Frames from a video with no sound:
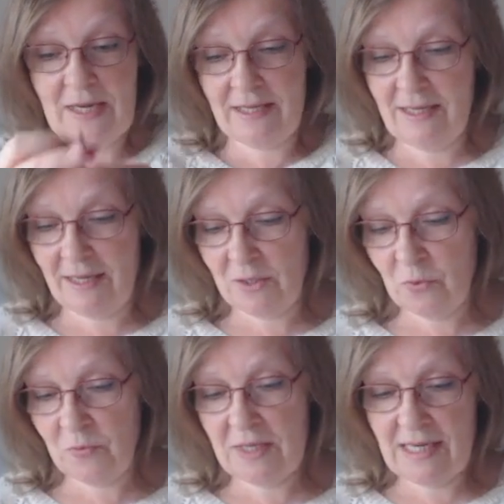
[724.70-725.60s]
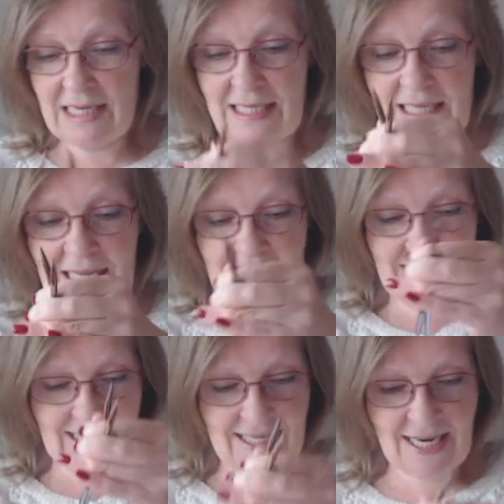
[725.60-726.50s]
it, and I will be needing
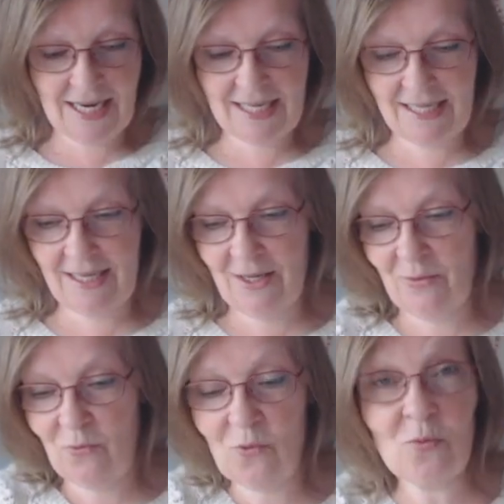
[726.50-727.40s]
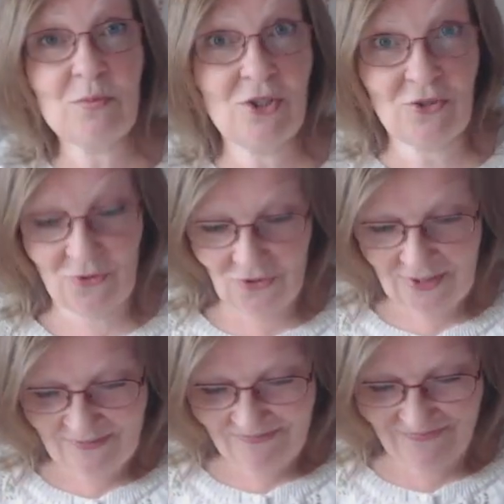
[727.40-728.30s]
a nice warm
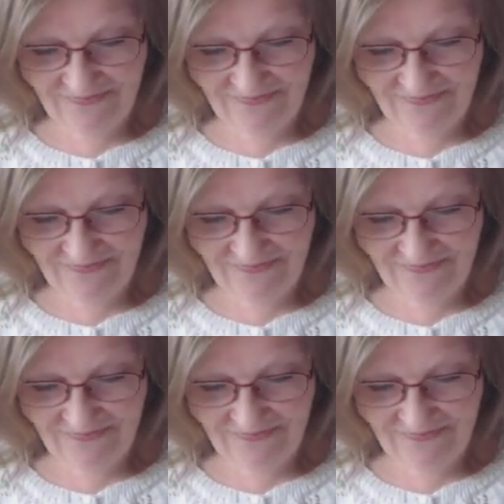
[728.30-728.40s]
shawl.